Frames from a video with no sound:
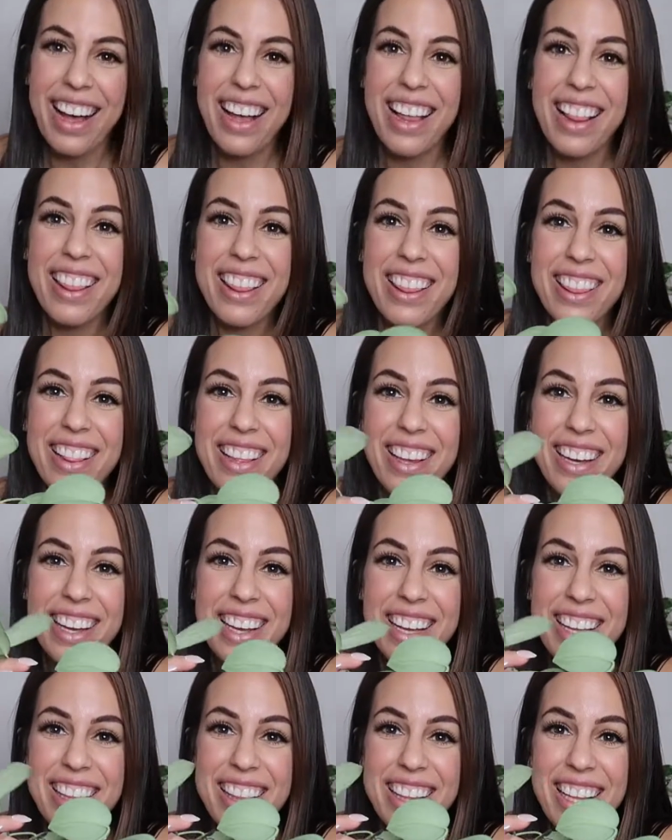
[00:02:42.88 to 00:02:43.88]
Look
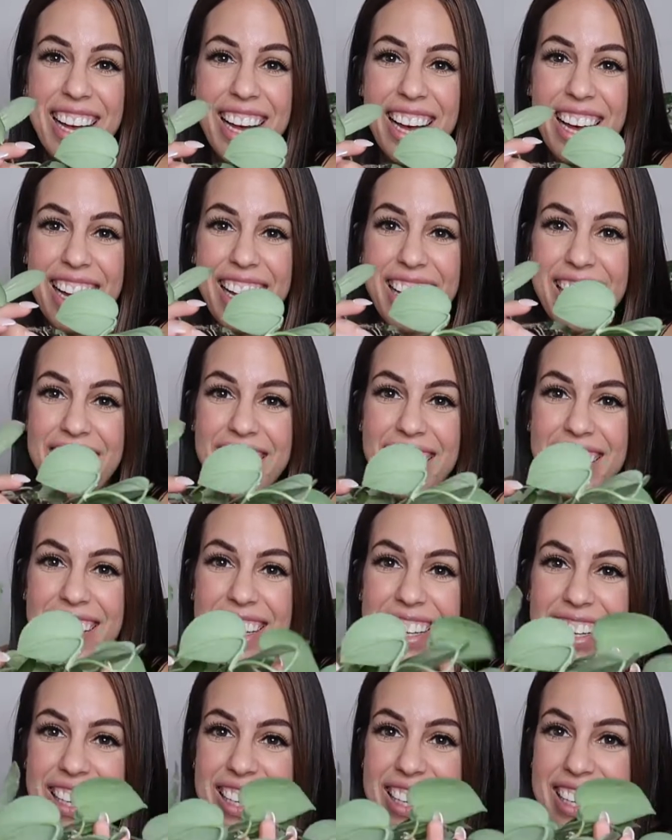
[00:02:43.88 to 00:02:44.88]
at that.
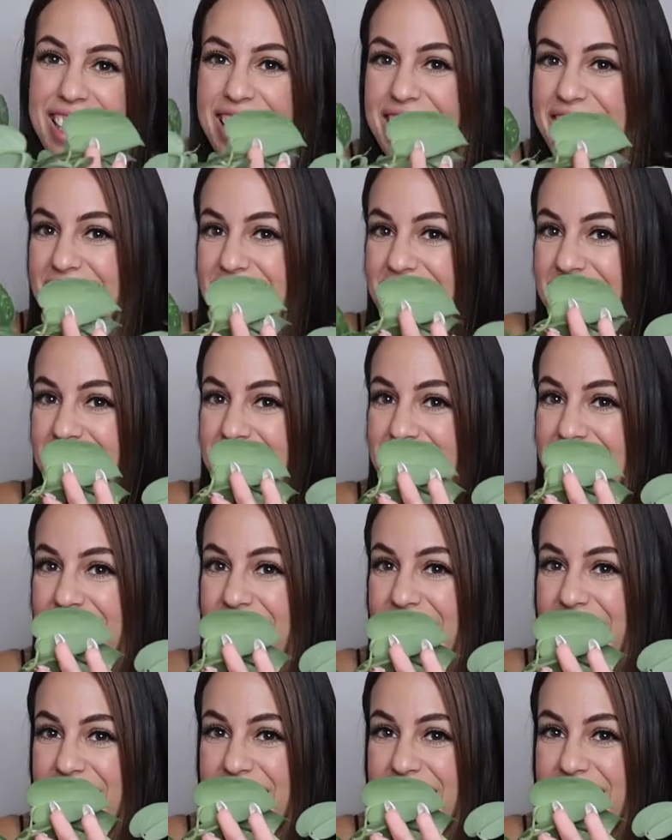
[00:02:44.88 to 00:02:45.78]
Yeah,